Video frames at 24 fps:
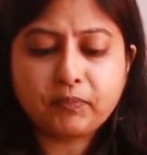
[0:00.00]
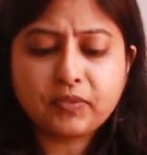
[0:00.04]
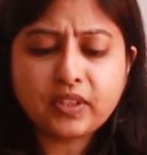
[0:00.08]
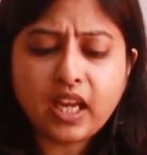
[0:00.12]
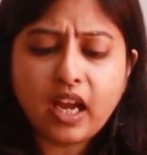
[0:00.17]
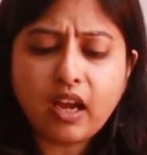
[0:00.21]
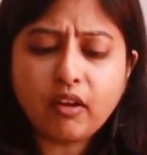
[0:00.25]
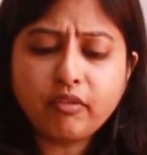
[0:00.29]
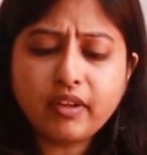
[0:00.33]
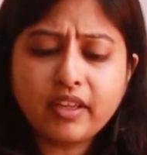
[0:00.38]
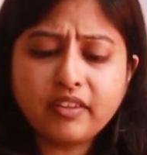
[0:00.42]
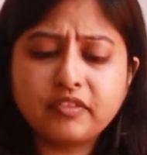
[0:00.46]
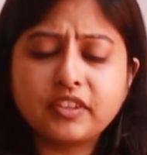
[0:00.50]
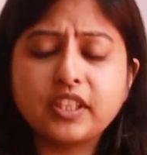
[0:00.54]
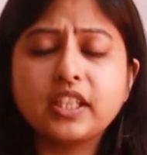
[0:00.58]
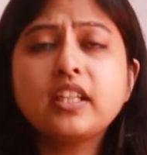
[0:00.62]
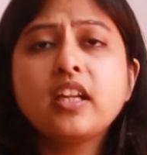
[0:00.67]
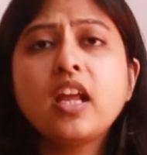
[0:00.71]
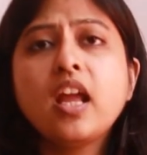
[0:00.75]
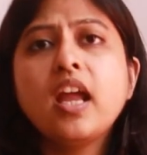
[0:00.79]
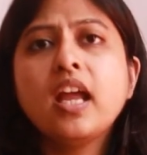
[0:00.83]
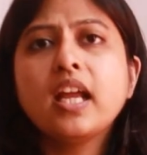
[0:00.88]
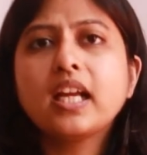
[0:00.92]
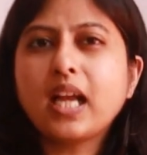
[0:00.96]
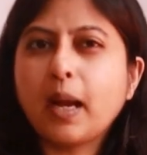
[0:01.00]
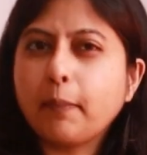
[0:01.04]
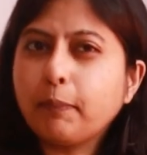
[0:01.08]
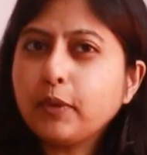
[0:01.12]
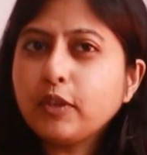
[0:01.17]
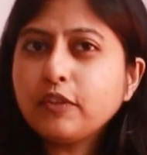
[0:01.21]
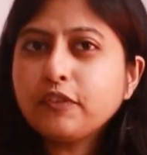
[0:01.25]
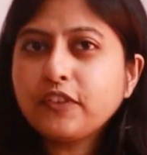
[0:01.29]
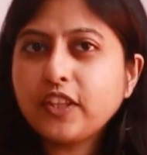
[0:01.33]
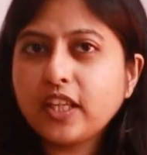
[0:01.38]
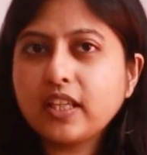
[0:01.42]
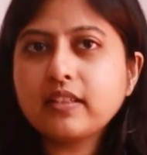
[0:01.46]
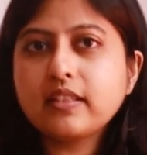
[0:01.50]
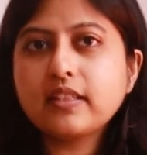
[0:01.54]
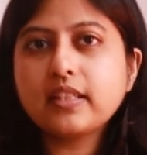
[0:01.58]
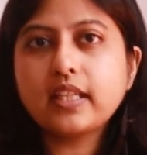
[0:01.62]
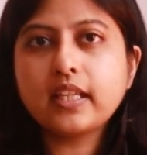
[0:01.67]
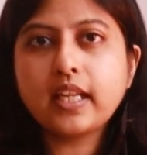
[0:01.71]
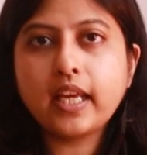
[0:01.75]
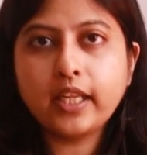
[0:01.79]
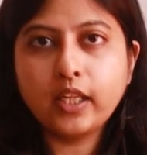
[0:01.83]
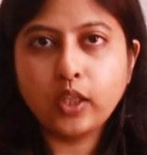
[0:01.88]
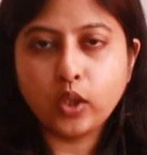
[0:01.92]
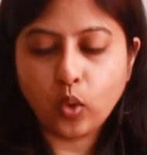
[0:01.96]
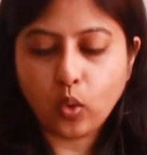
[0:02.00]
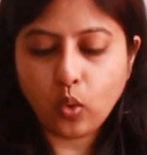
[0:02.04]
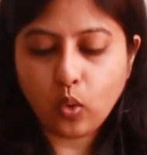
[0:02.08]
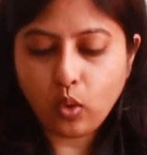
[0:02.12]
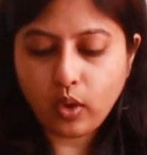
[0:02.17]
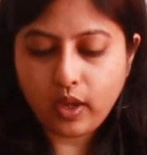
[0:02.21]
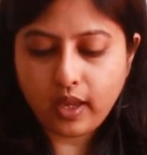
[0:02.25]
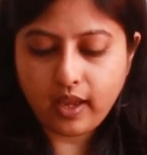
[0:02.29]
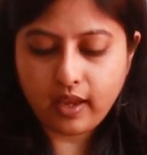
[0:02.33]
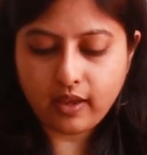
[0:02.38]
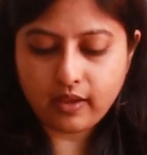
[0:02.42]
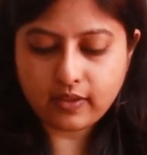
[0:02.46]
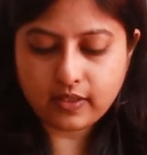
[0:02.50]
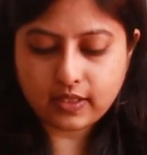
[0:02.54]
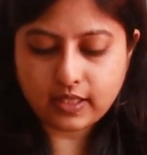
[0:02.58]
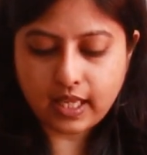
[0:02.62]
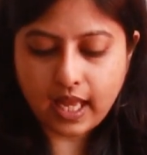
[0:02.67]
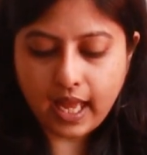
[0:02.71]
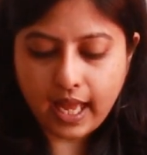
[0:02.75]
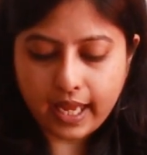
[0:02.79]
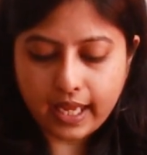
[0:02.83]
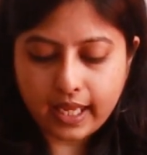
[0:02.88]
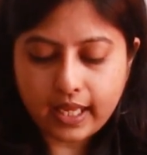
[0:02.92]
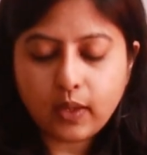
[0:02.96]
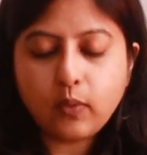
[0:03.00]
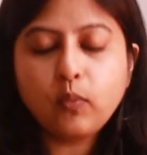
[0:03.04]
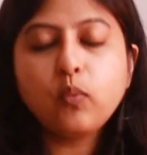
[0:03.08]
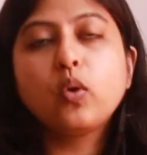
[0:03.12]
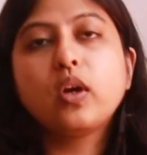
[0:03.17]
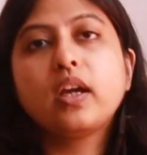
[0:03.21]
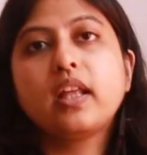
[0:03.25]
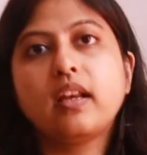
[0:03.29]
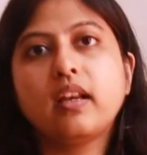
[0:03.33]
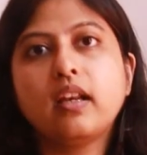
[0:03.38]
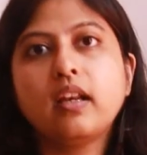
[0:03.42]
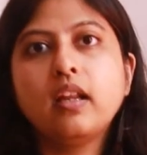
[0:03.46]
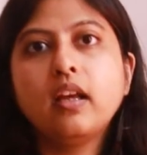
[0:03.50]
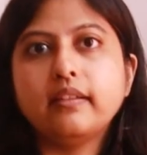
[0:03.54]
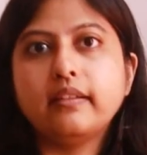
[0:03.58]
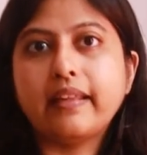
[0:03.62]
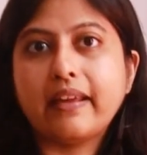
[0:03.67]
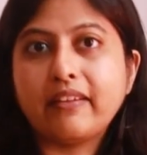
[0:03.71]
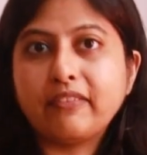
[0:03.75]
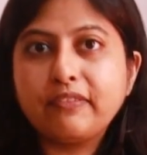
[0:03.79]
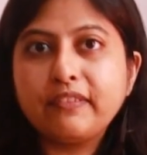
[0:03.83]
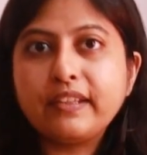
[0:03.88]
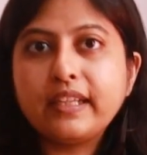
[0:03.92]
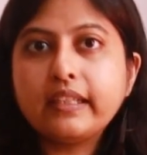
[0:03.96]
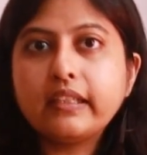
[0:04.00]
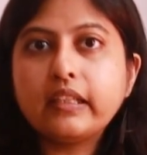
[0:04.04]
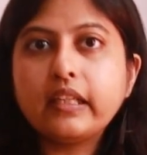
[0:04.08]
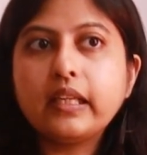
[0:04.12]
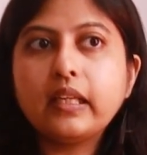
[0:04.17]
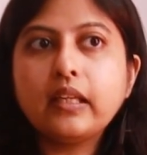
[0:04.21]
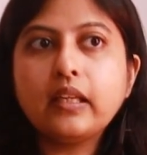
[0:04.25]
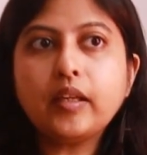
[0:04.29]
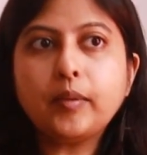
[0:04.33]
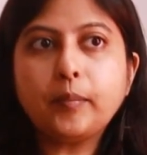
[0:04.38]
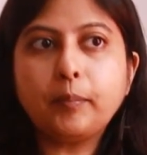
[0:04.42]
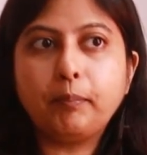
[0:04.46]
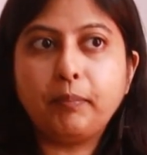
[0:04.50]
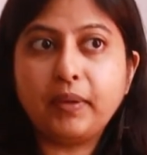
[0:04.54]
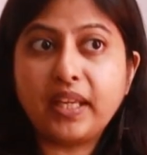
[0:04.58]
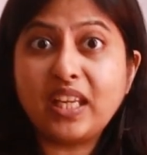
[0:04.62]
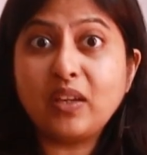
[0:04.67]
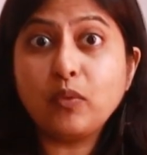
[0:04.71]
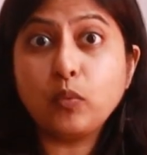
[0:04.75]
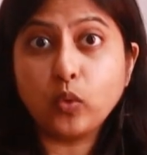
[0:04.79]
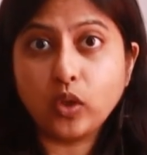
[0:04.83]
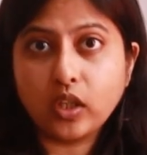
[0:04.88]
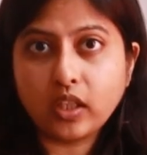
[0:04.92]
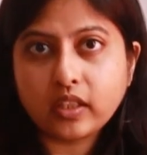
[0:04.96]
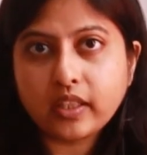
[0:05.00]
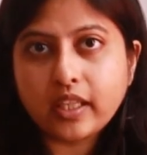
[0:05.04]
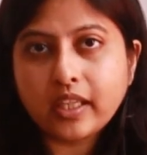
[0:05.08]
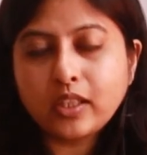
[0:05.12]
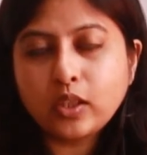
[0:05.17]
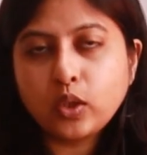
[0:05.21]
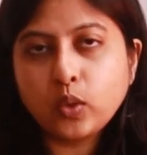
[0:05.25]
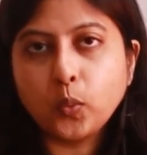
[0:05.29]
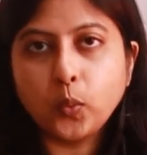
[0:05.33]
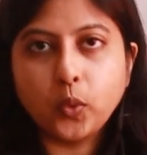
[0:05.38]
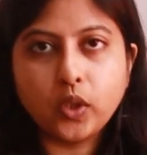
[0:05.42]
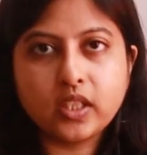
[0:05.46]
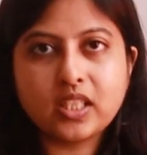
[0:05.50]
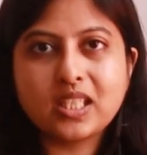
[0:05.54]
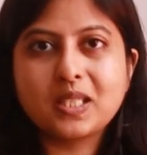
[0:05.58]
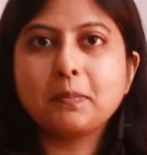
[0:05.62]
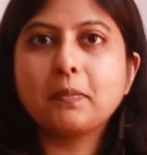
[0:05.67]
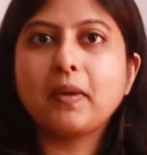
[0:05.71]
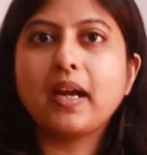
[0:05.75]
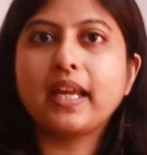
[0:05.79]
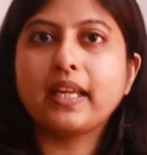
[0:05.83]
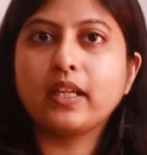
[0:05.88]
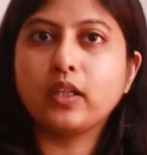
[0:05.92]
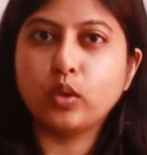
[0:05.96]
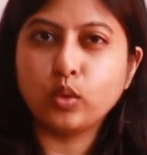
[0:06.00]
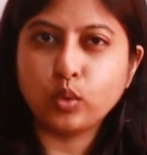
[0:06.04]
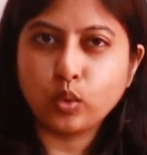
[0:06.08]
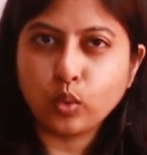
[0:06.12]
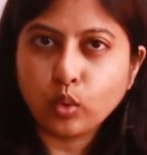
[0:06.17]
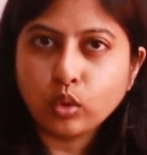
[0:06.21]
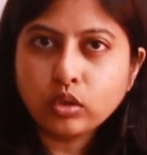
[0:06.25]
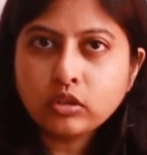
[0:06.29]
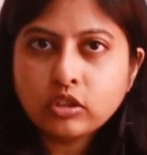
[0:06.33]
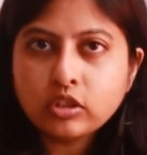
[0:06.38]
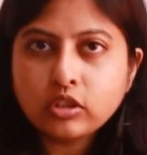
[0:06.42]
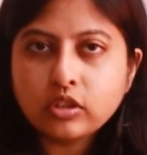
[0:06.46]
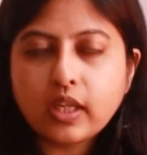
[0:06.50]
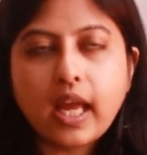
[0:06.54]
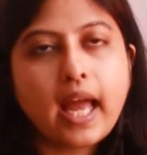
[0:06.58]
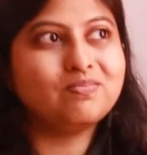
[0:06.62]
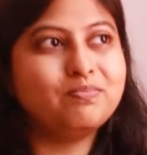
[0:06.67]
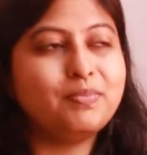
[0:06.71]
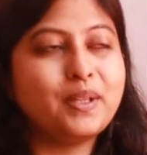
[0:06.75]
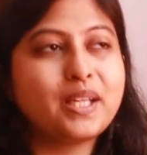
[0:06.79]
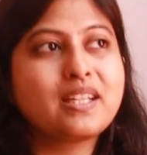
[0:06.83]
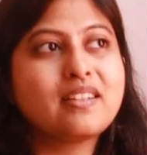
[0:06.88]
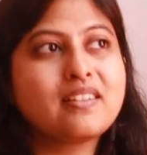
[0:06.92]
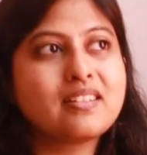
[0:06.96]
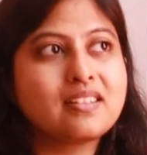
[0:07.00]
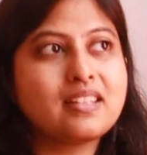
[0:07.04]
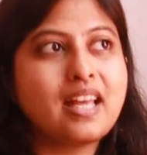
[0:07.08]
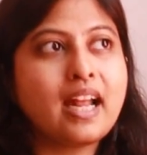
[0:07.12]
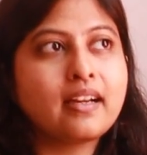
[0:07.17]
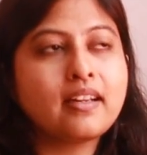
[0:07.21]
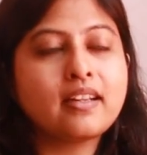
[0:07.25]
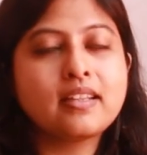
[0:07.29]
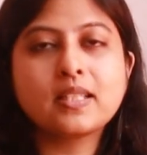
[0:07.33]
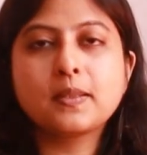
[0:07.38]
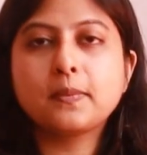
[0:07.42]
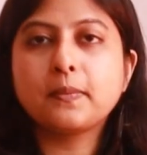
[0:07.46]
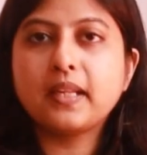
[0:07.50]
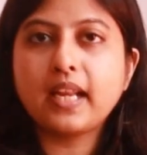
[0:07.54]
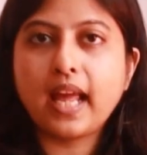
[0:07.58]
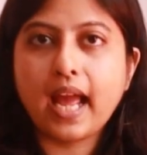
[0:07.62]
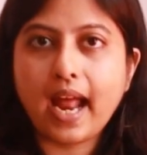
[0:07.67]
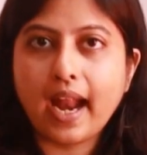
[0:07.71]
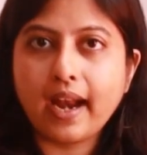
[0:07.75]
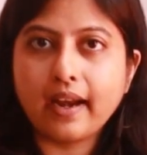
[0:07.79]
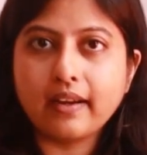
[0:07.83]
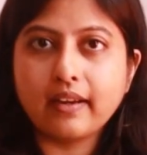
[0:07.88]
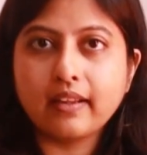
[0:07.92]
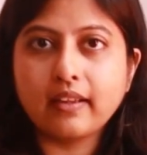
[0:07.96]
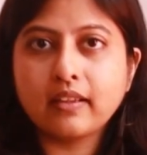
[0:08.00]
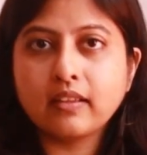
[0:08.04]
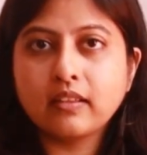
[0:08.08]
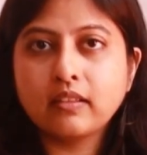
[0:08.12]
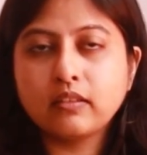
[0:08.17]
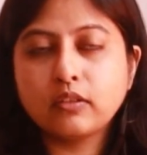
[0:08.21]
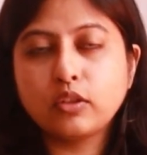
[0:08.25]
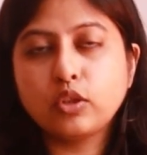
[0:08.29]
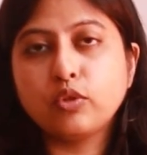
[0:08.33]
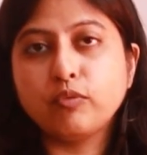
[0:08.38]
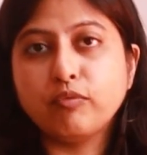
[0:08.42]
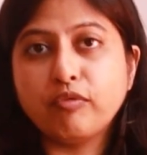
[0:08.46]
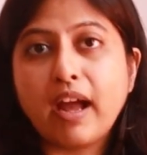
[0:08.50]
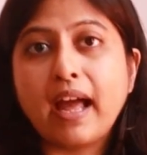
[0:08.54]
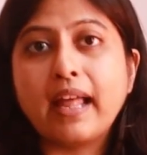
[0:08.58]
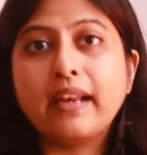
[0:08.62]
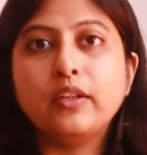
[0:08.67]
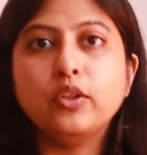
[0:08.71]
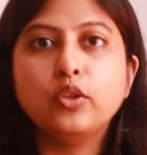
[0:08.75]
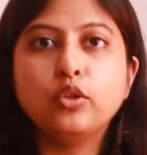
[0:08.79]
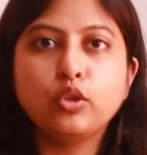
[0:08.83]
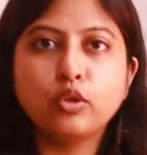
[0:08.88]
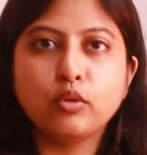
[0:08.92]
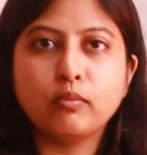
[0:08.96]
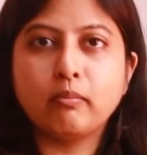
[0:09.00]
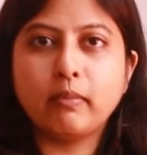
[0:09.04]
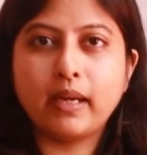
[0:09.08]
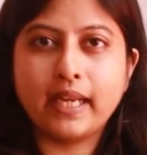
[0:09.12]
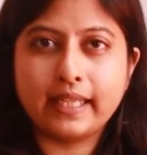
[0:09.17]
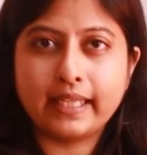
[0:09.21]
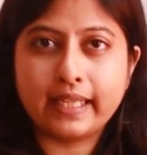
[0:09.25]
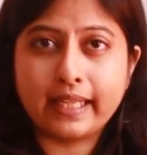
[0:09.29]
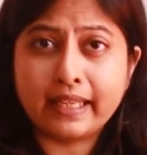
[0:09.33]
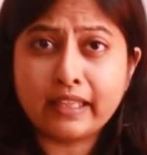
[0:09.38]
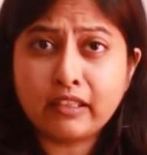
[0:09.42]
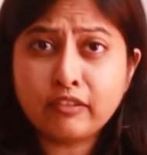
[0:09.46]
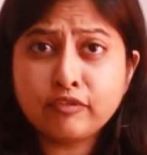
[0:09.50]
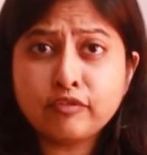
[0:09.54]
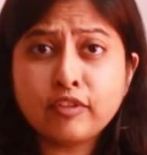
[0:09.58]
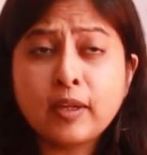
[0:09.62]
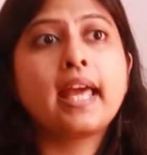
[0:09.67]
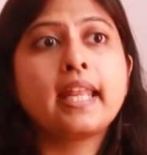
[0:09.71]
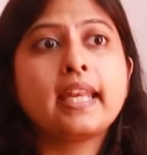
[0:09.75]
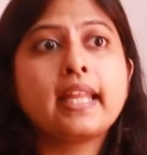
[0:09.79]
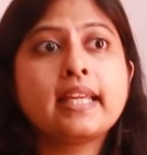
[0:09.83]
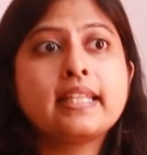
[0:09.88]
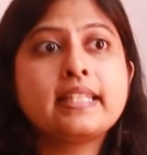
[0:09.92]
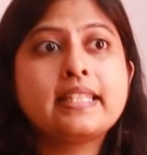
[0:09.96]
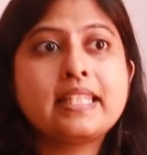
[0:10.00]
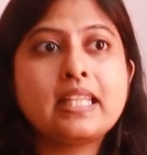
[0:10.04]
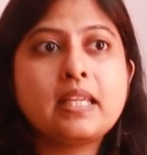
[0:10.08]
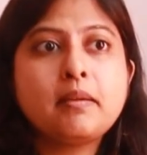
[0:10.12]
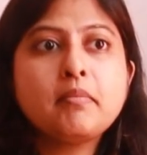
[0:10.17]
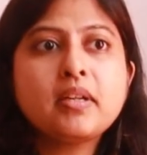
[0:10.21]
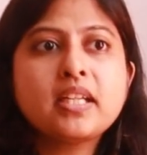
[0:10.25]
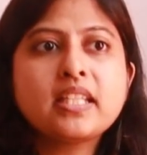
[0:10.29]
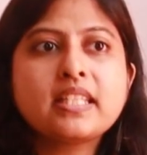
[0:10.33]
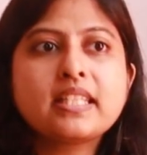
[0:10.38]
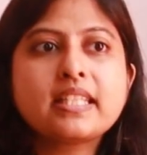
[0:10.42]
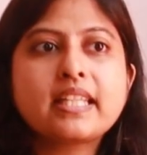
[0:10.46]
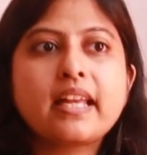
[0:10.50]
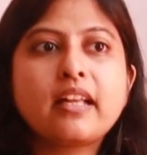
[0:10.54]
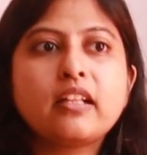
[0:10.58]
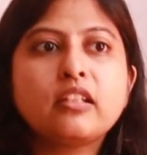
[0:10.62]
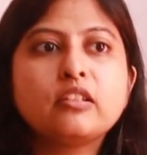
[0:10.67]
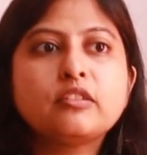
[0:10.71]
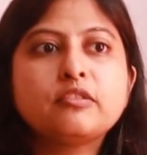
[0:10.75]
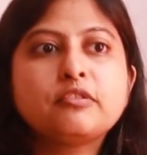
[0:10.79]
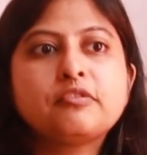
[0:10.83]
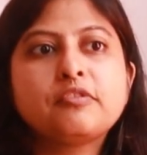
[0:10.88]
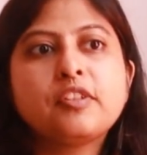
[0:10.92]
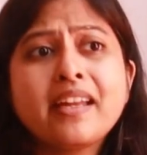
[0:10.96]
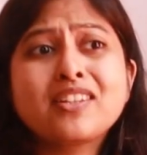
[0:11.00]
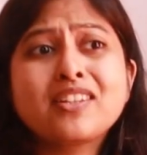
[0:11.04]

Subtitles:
However, couple of things that I know is I will definitely be working towards my growth, because that has been adding value to my life, and I see myself